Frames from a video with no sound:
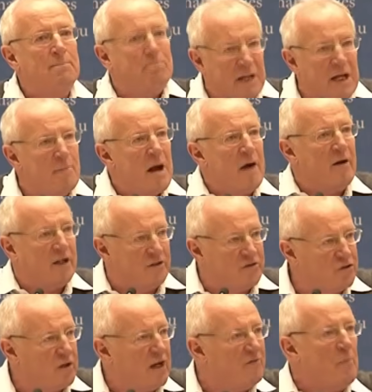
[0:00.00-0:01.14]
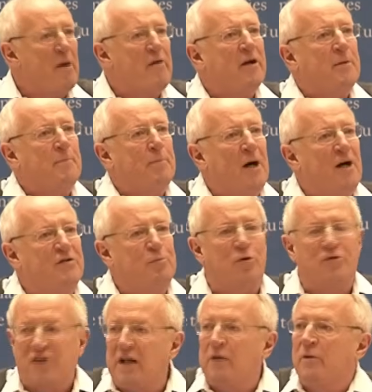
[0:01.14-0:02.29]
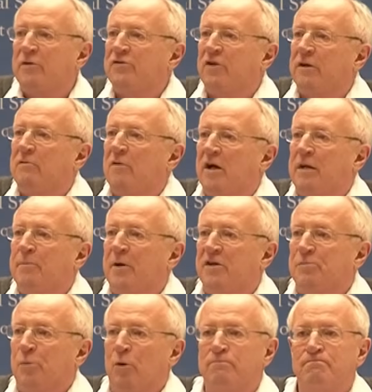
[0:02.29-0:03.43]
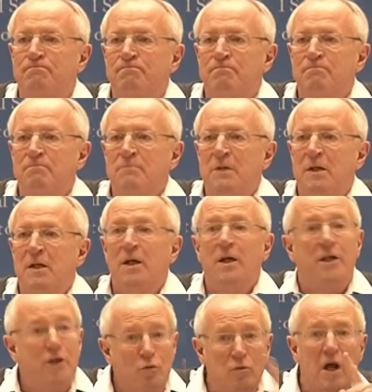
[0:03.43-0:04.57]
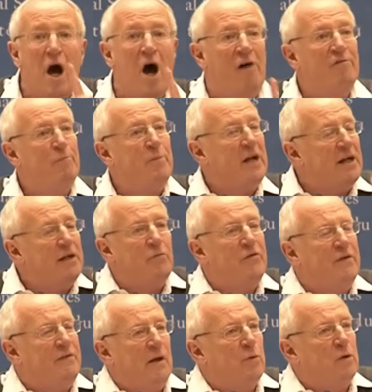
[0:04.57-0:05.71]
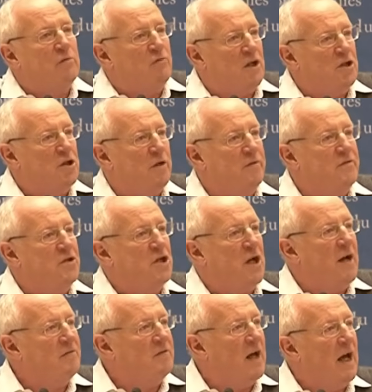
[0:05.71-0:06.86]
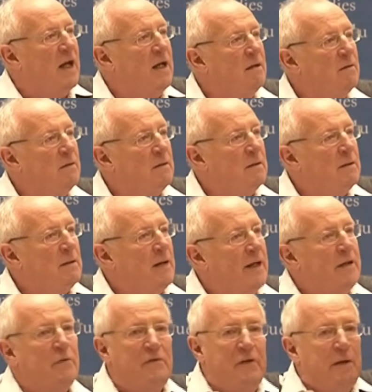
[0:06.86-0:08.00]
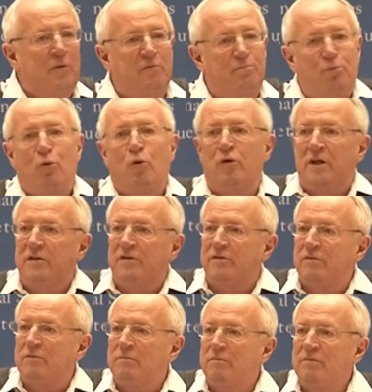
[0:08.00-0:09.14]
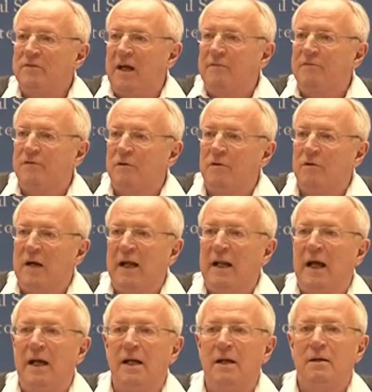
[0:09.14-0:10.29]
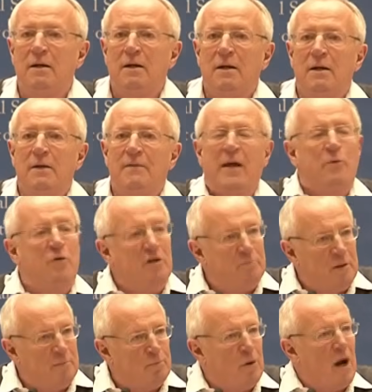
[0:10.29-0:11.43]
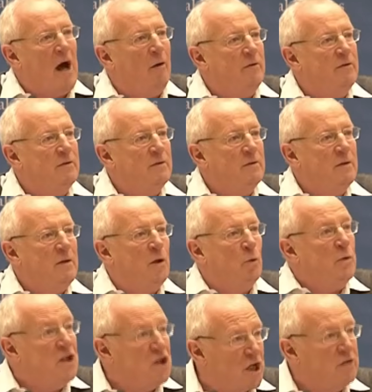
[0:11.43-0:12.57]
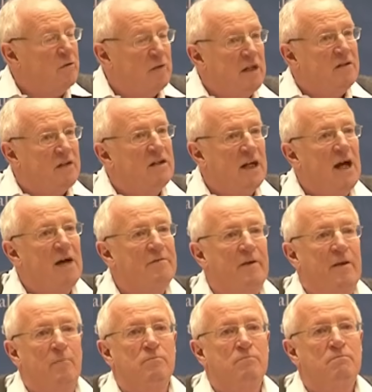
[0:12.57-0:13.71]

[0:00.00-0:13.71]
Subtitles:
be Americans. You can have American passports, anyone who's got an Iraqi passport. You laugh, but I don't think they would have rushed off to JFK. I don't think they would have poured into Denver or LA. They would have been proud that we genuinely did care for them.